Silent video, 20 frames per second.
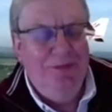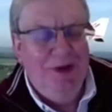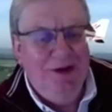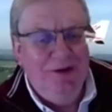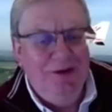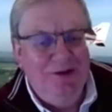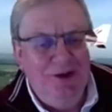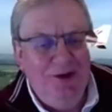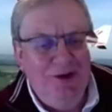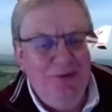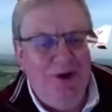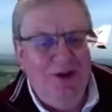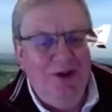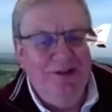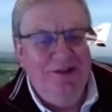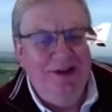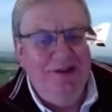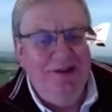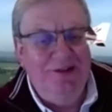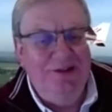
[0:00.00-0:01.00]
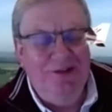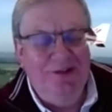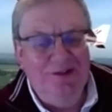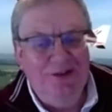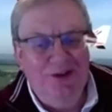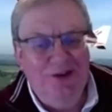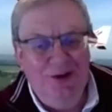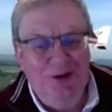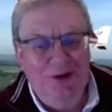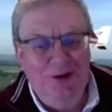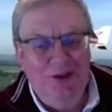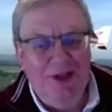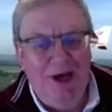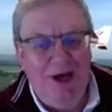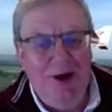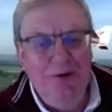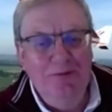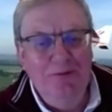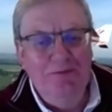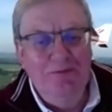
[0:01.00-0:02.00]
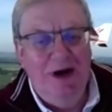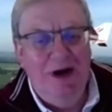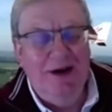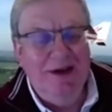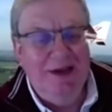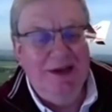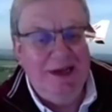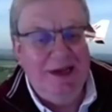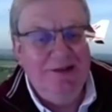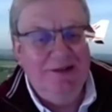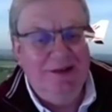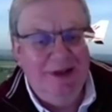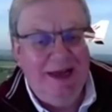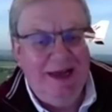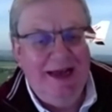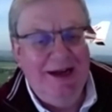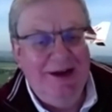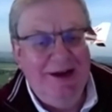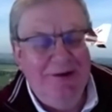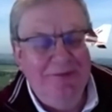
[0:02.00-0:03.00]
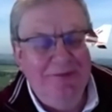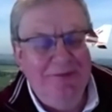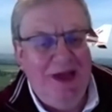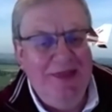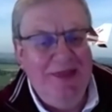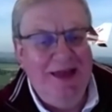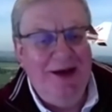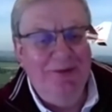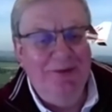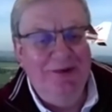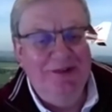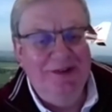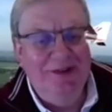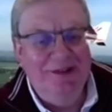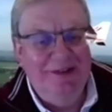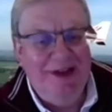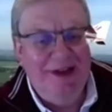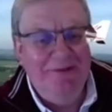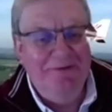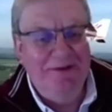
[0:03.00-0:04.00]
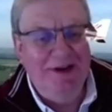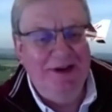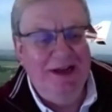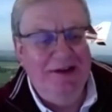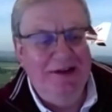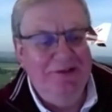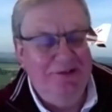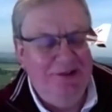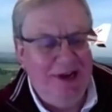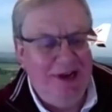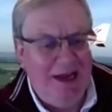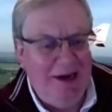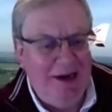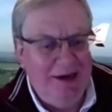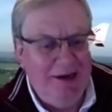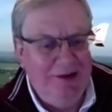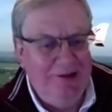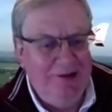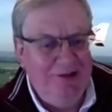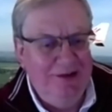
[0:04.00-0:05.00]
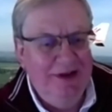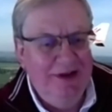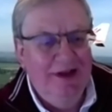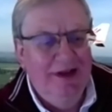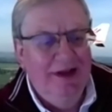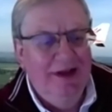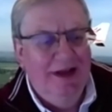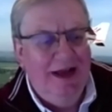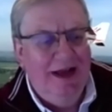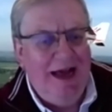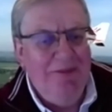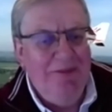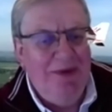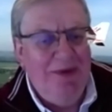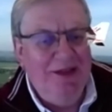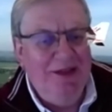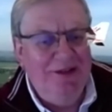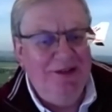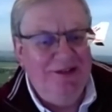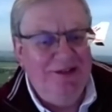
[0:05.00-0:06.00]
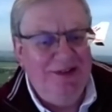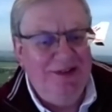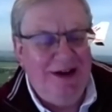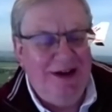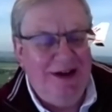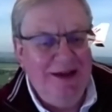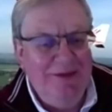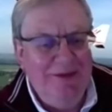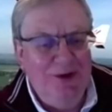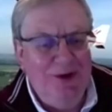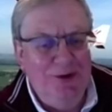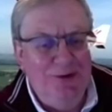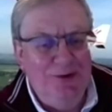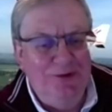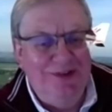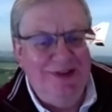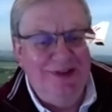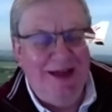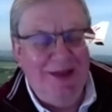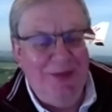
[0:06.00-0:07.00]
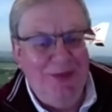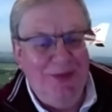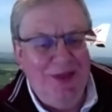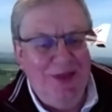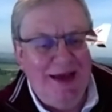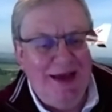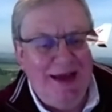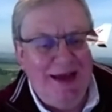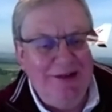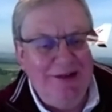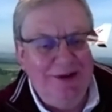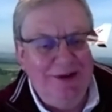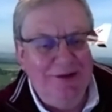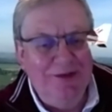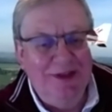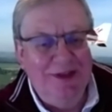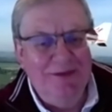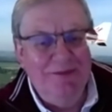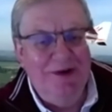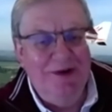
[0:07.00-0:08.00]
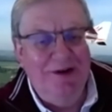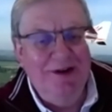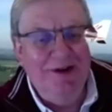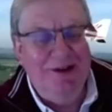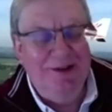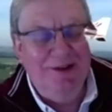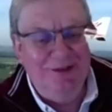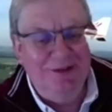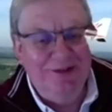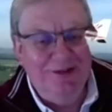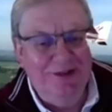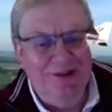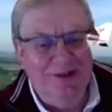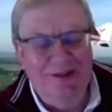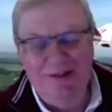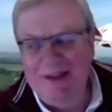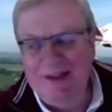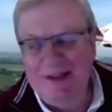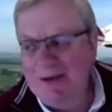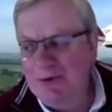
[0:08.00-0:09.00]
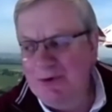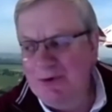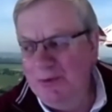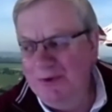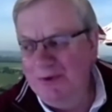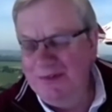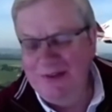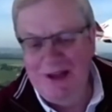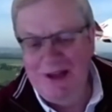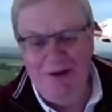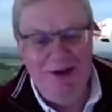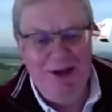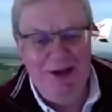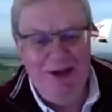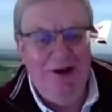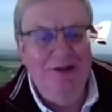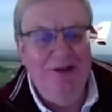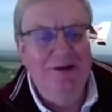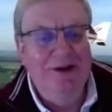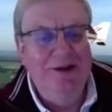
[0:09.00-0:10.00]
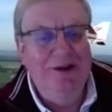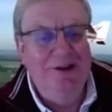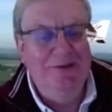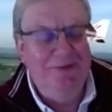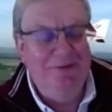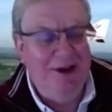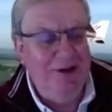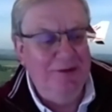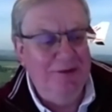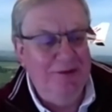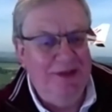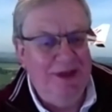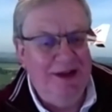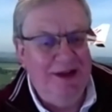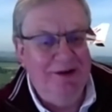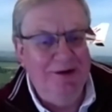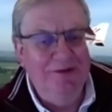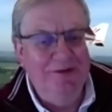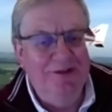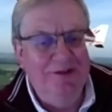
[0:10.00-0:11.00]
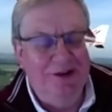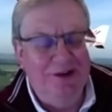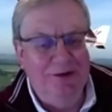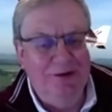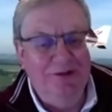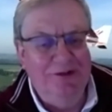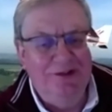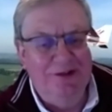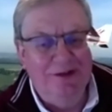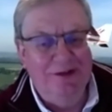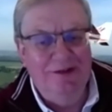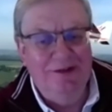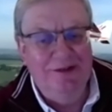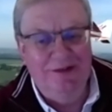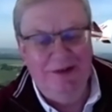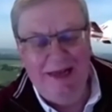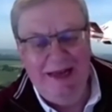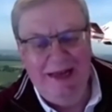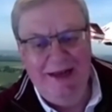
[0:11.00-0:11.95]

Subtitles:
you wanted to secure the home market, and that was a tough enough challenge. And by the time you'd done that, the Americans could see what was going on and developed their own solutions.